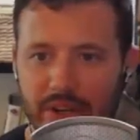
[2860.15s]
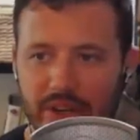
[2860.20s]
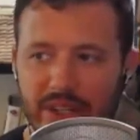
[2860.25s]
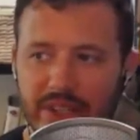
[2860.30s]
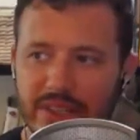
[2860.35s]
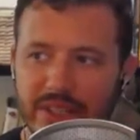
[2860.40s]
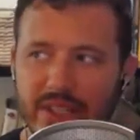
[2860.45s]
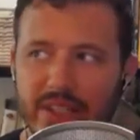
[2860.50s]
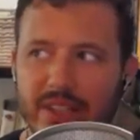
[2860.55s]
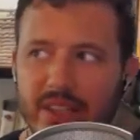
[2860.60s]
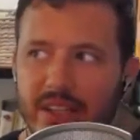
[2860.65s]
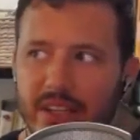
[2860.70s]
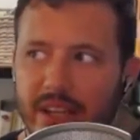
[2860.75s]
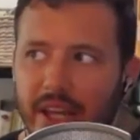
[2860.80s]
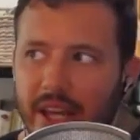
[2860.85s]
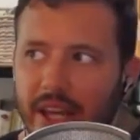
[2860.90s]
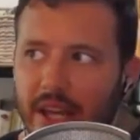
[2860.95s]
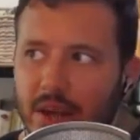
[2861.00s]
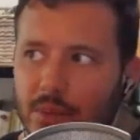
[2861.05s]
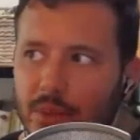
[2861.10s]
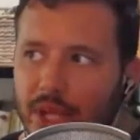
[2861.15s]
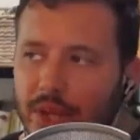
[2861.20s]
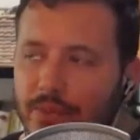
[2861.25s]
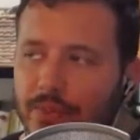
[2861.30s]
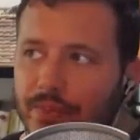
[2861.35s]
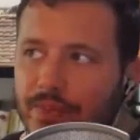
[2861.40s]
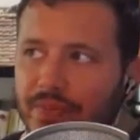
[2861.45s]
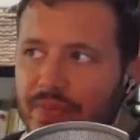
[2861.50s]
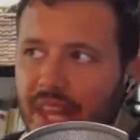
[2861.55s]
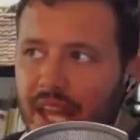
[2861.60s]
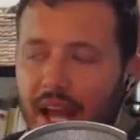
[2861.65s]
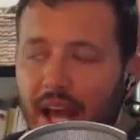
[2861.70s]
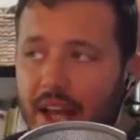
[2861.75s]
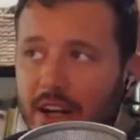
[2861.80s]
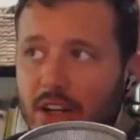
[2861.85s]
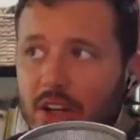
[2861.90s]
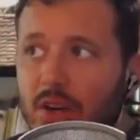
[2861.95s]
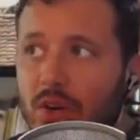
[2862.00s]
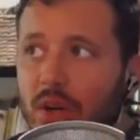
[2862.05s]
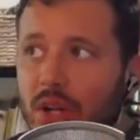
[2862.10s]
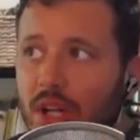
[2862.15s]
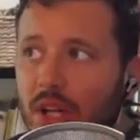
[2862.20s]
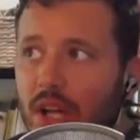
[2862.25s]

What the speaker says: and at the end of the day, I mean, I don't know.